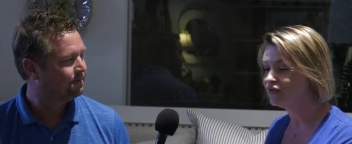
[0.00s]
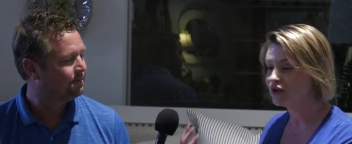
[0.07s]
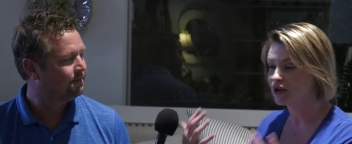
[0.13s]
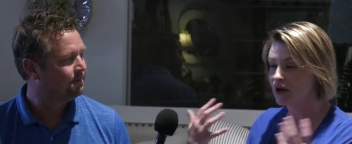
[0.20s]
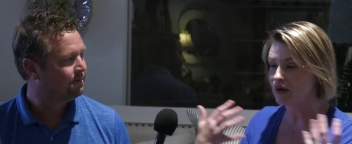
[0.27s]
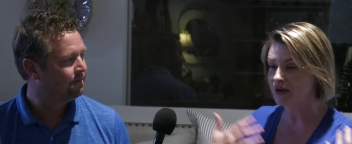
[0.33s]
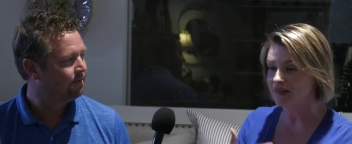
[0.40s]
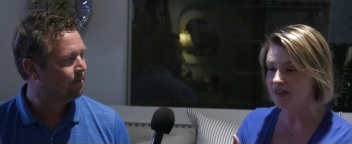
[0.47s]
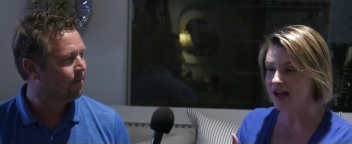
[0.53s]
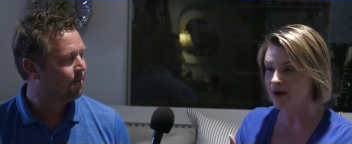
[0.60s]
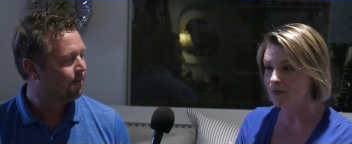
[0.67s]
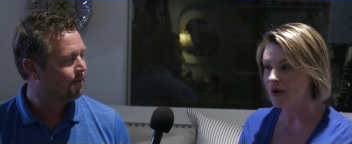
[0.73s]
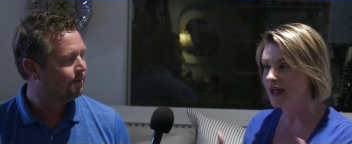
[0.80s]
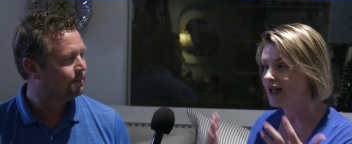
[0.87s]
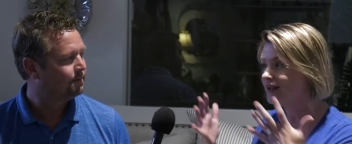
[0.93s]
Speaker 1: if you're going
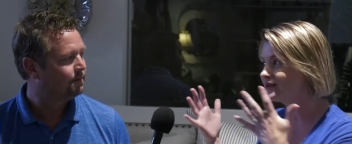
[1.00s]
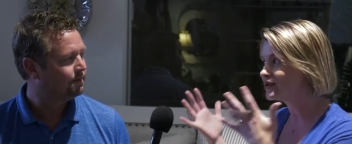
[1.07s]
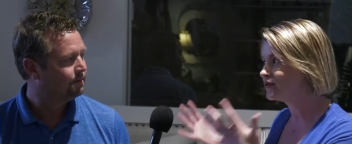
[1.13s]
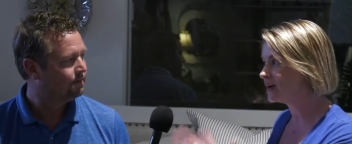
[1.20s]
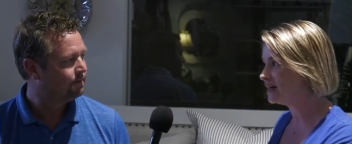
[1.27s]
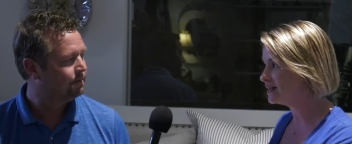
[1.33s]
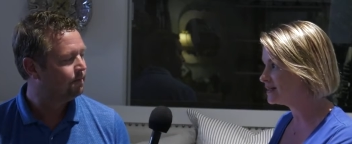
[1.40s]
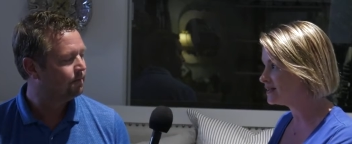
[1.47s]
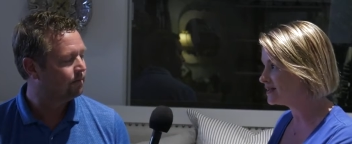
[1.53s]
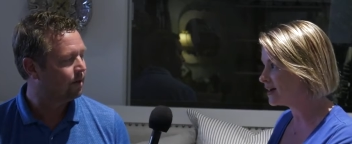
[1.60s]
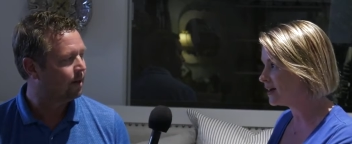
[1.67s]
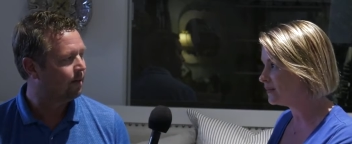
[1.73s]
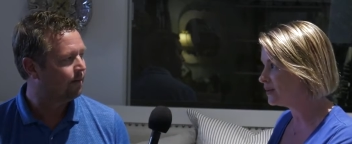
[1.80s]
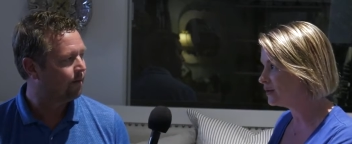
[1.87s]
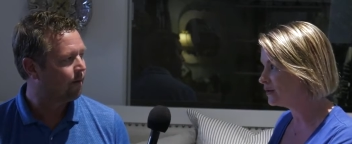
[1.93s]
that way, it's great to
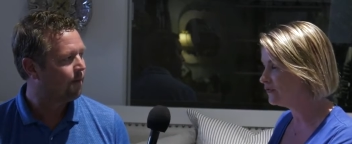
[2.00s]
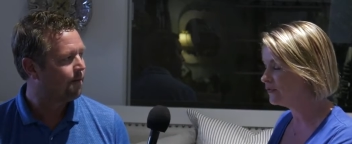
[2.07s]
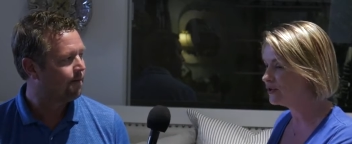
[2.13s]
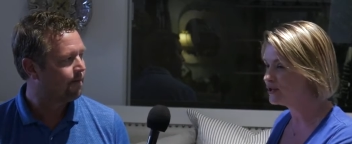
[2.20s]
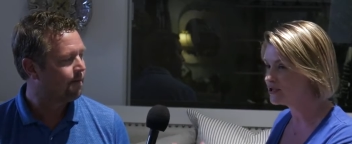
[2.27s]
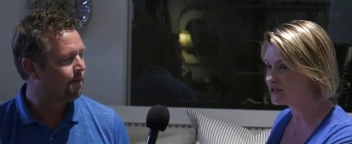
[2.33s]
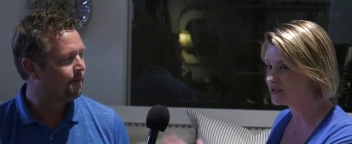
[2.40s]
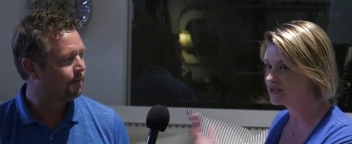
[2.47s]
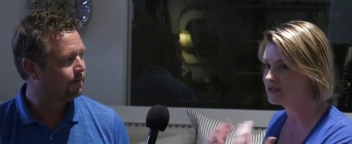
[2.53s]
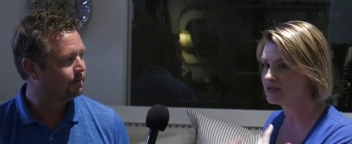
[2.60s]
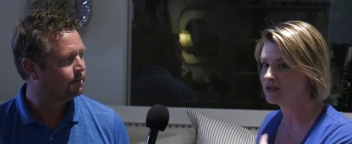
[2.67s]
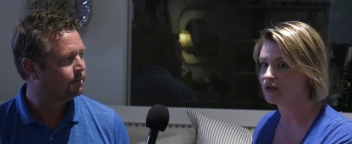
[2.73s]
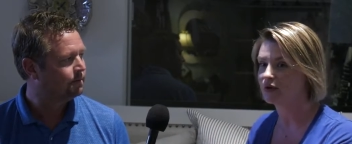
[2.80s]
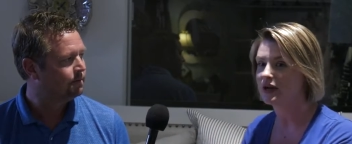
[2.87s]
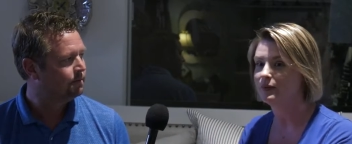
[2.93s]
stop right. here first because
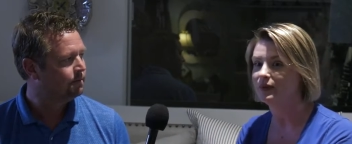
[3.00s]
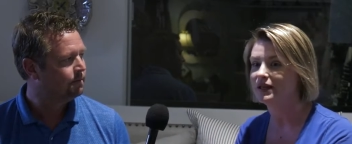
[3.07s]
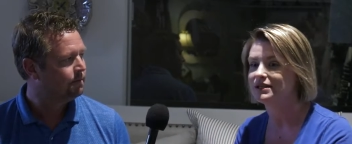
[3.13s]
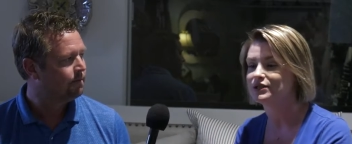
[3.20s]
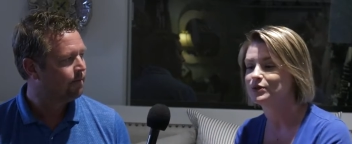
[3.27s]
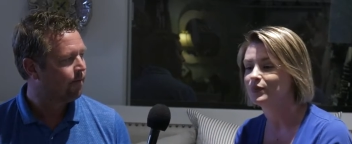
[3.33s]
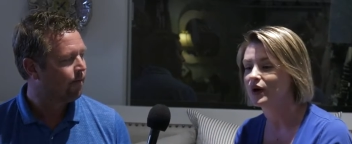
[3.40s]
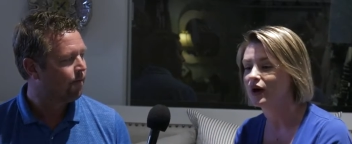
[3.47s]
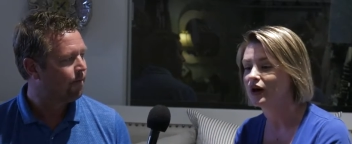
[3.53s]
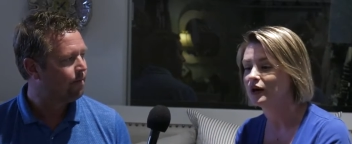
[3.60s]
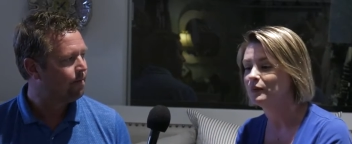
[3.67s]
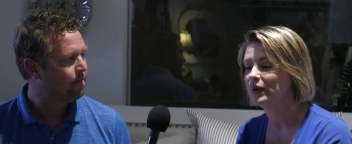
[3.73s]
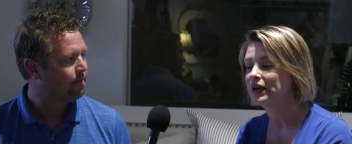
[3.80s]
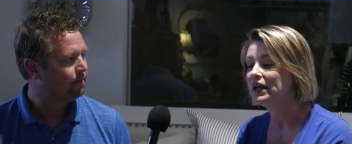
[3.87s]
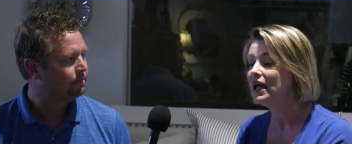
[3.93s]
this is a great place to
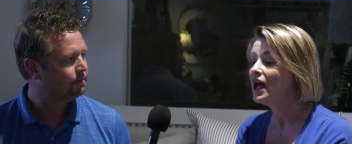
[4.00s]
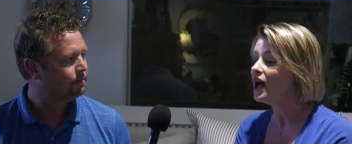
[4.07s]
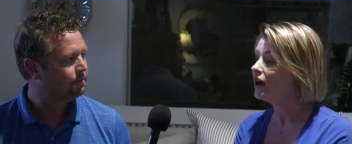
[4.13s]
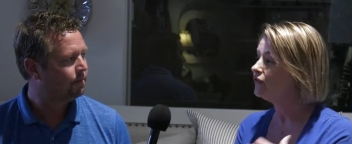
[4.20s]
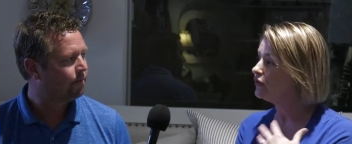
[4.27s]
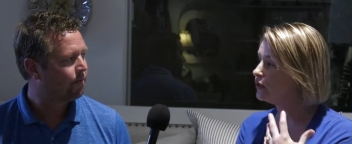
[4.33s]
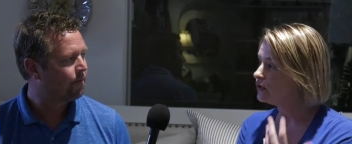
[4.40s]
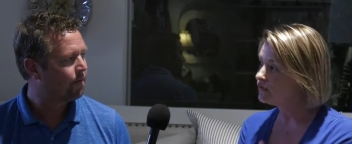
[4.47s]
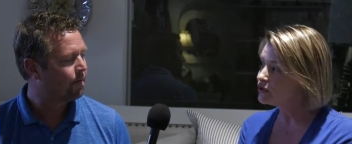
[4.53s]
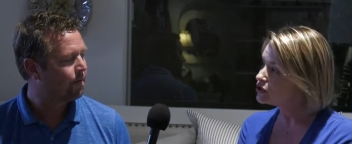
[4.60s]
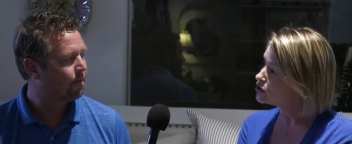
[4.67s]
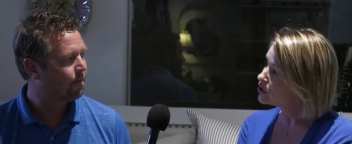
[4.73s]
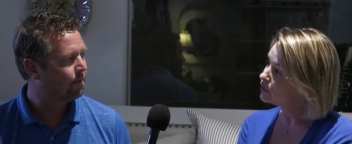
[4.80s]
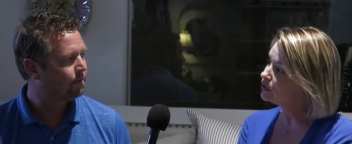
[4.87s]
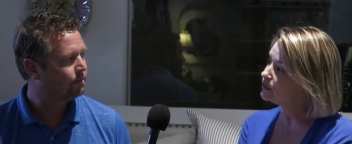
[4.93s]
park. But a few of the
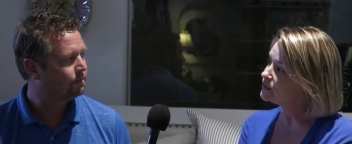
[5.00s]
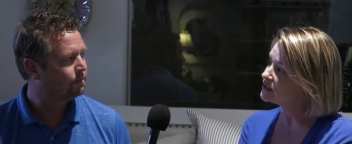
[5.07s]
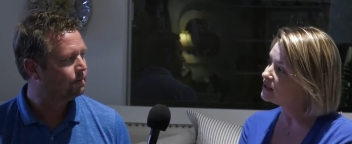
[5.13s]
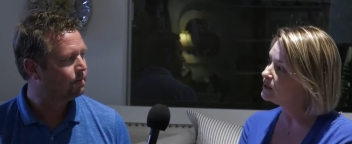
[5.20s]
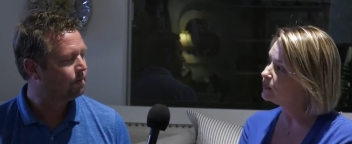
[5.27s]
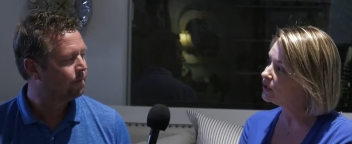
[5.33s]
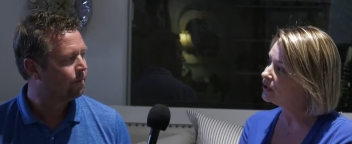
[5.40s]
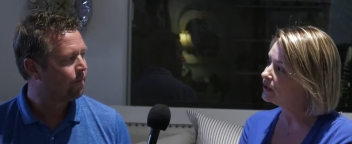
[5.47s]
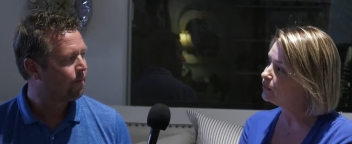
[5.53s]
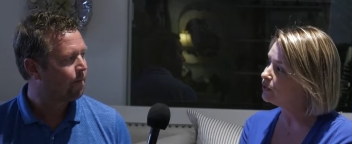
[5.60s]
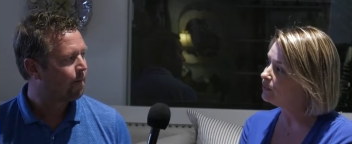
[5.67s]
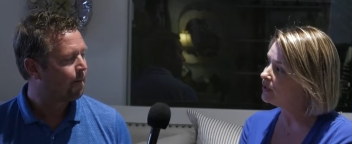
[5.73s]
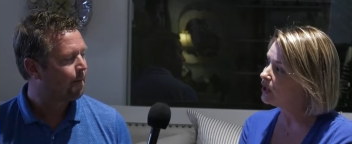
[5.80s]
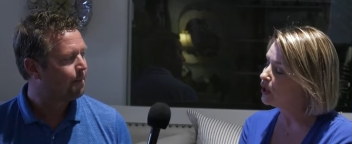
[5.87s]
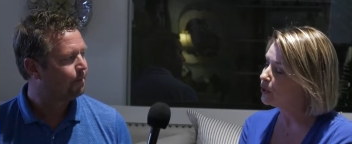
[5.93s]
showrooms in the building
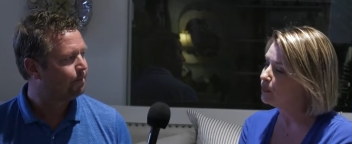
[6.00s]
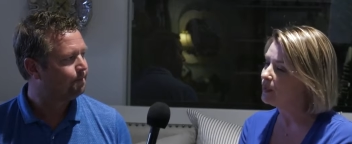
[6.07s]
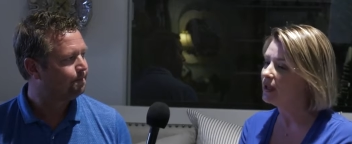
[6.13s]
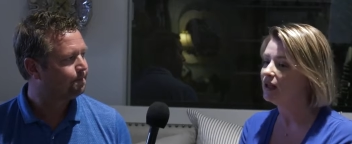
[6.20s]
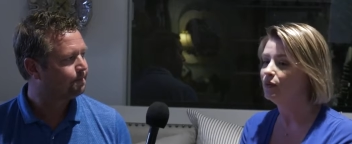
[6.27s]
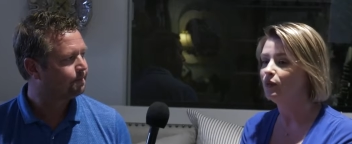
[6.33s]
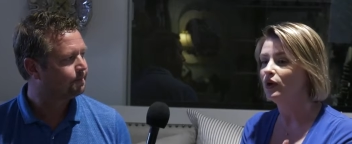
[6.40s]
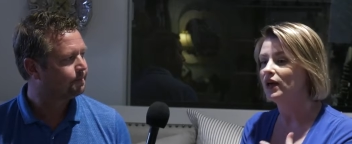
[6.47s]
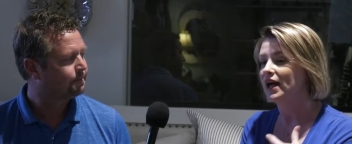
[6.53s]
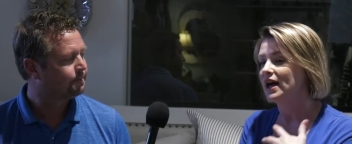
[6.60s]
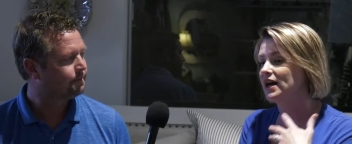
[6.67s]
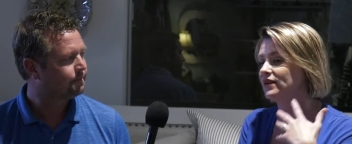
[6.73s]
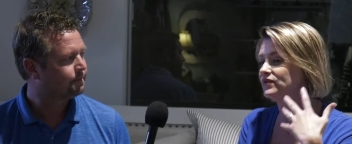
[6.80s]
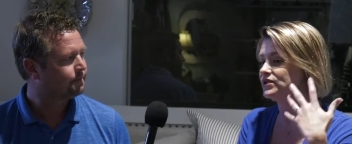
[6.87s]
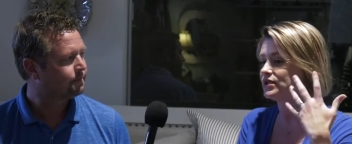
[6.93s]
will be open. We'll
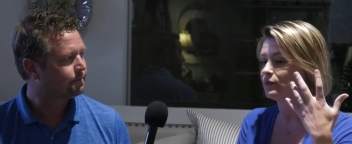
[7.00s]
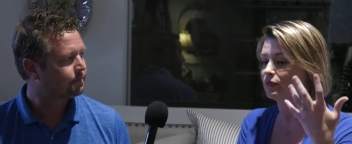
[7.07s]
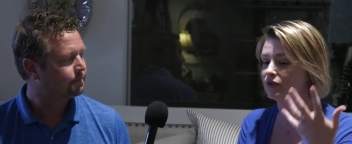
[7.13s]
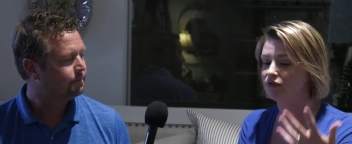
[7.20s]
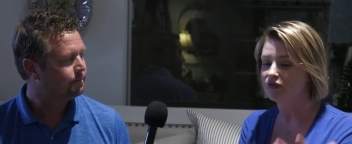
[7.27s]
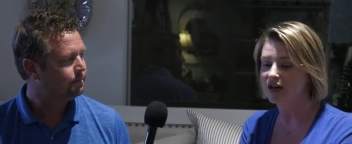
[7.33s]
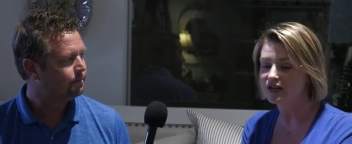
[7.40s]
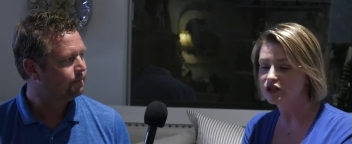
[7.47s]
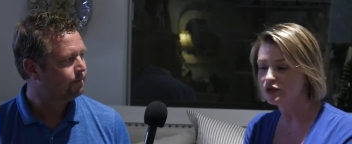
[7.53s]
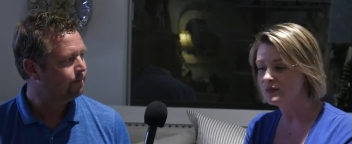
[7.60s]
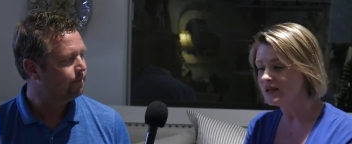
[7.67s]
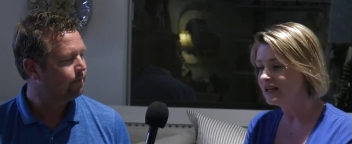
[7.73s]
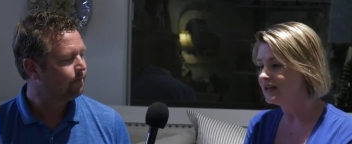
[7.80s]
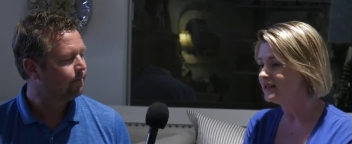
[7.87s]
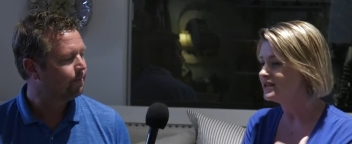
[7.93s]
have some refreshments
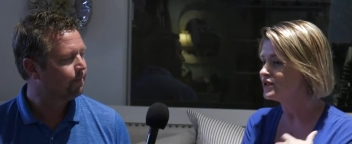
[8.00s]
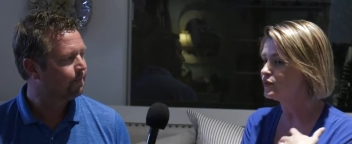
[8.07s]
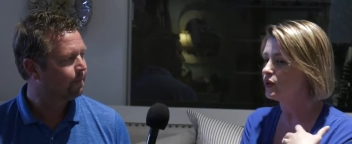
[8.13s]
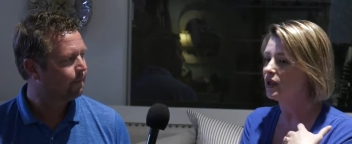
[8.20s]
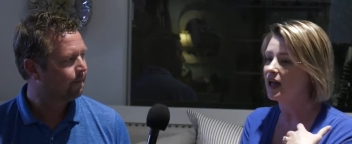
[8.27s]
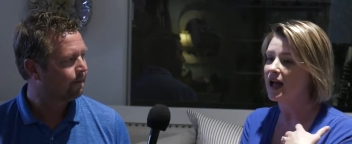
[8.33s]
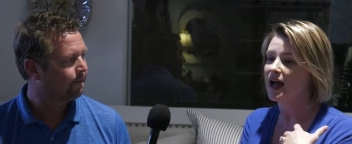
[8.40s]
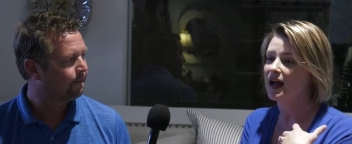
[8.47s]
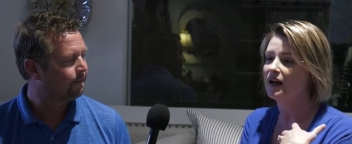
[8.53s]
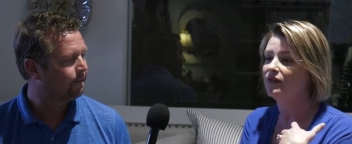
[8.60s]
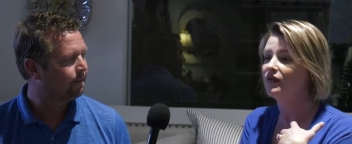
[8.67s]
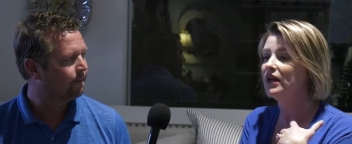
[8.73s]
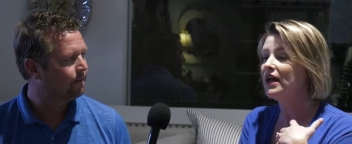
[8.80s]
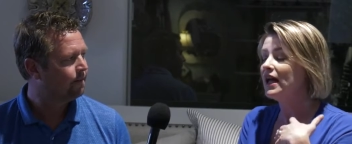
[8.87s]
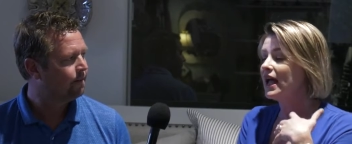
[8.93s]
refreshments. We'll
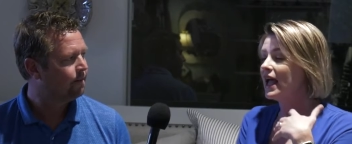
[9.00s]
have